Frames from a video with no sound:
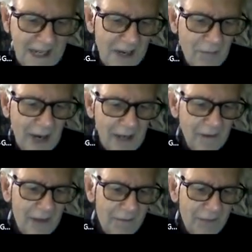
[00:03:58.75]
Well,
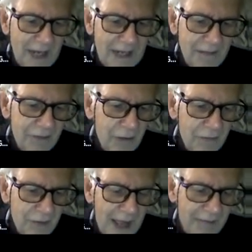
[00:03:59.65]
any of you have ever